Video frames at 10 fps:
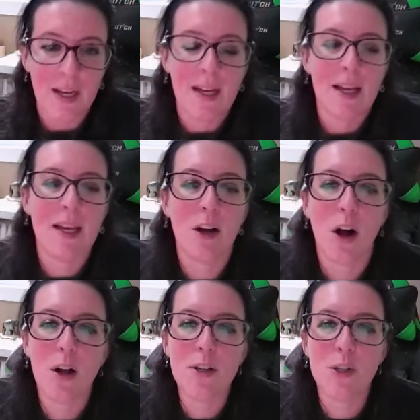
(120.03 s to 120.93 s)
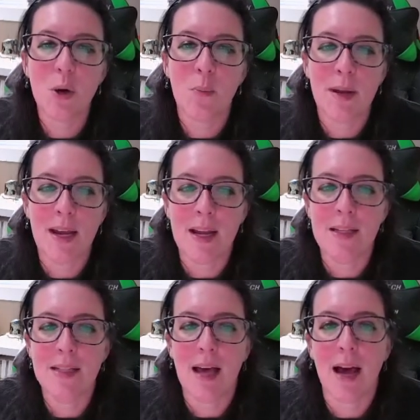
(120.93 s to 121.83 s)
It also
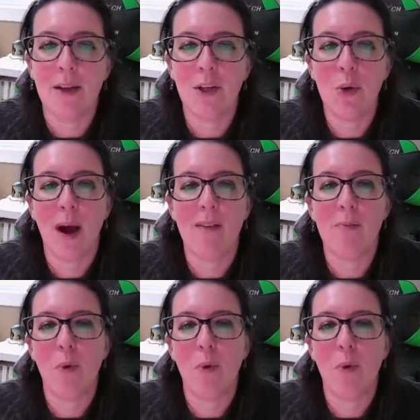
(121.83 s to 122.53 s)
means that you have more